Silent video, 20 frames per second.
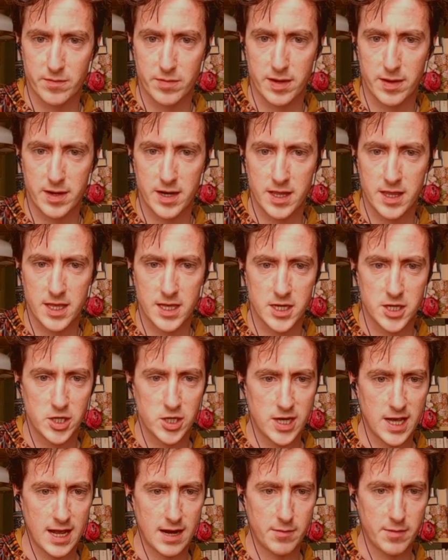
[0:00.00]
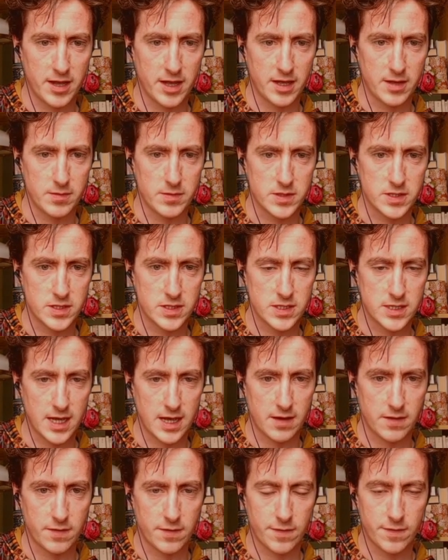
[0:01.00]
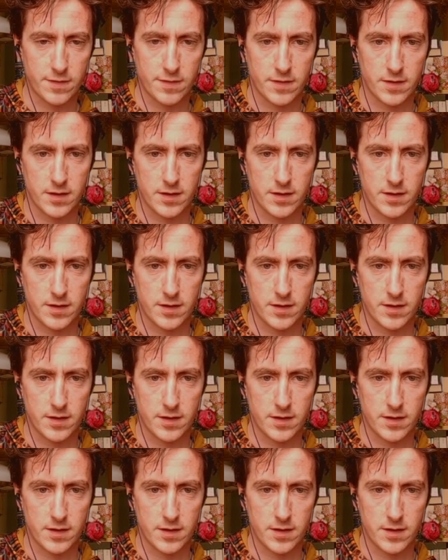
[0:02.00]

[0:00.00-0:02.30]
Timothy Chalamet himself.